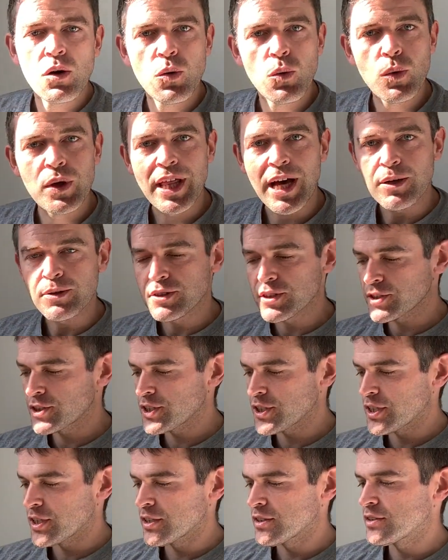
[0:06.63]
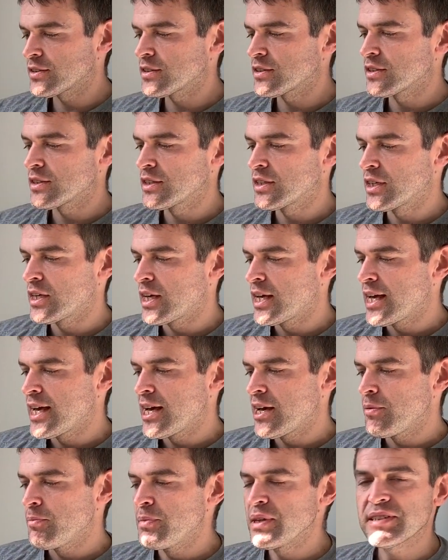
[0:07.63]
without a shirt.
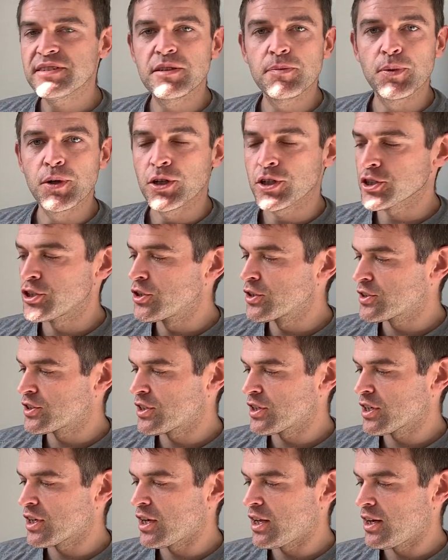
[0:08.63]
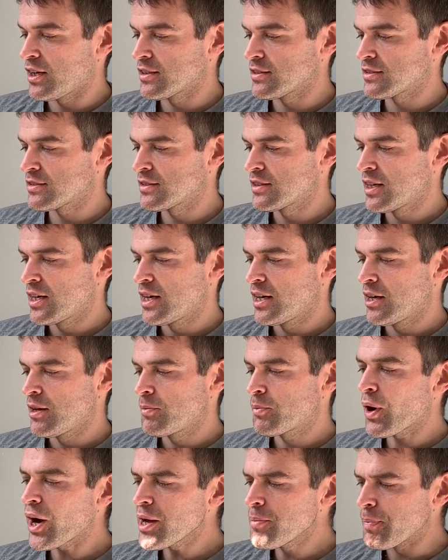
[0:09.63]
Mr. Bush looked at the class.
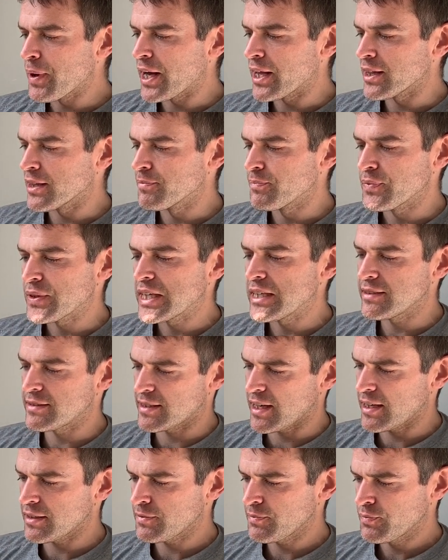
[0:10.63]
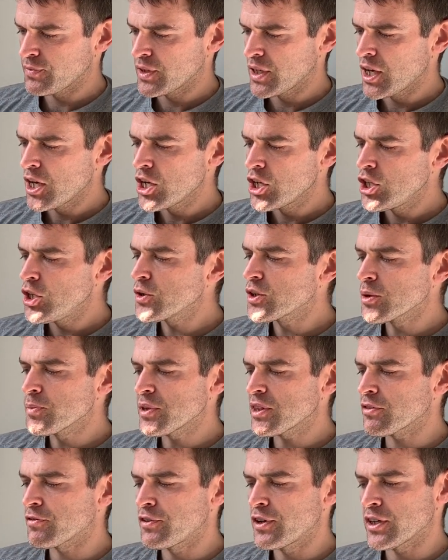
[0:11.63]
"Brian Bell," he said, "you can be
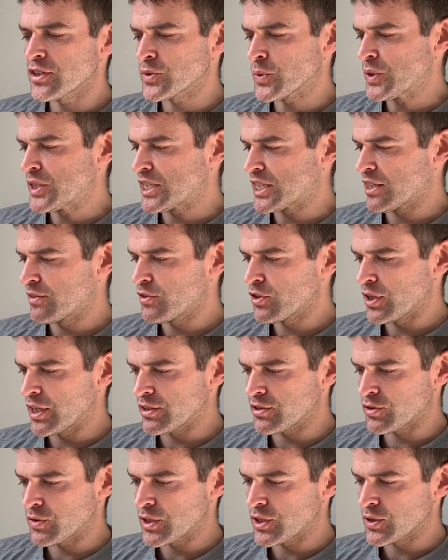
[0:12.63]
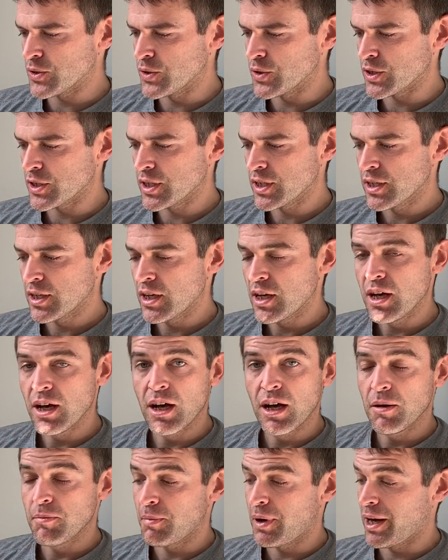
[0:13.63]
the first one to give your history talk."
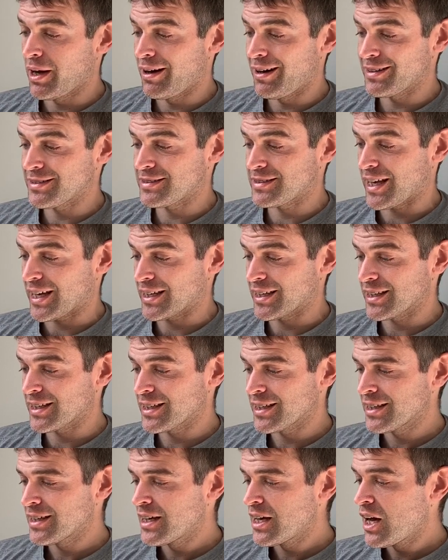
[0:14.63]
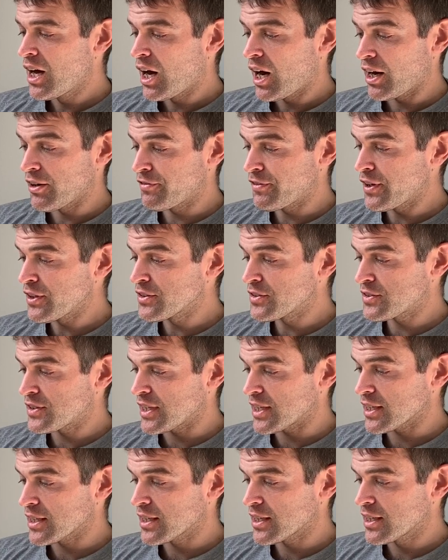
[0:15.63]
My heart sank. I felt
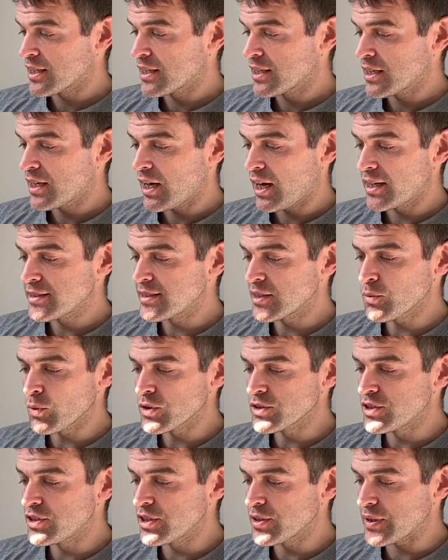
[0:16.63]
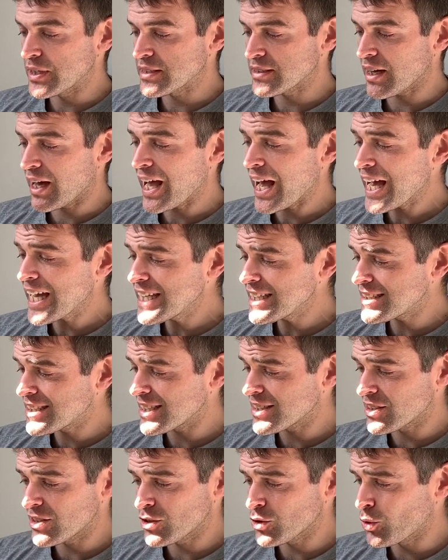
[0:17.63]
sick. I didn't want to do it. I
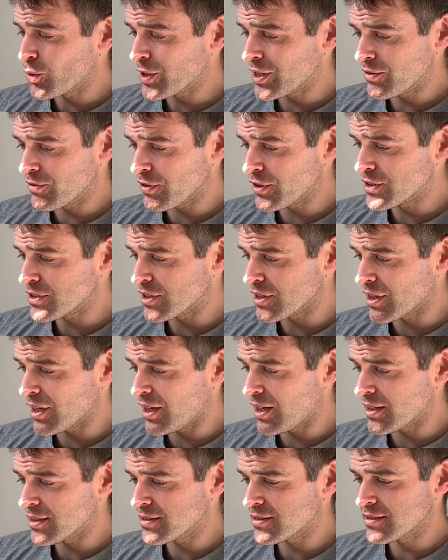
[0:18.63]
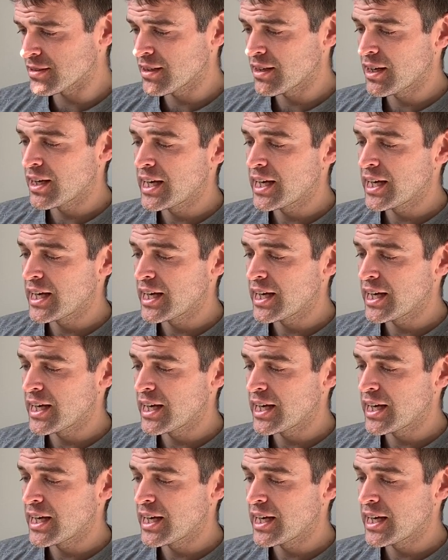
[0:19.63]
hated talking in front of the class.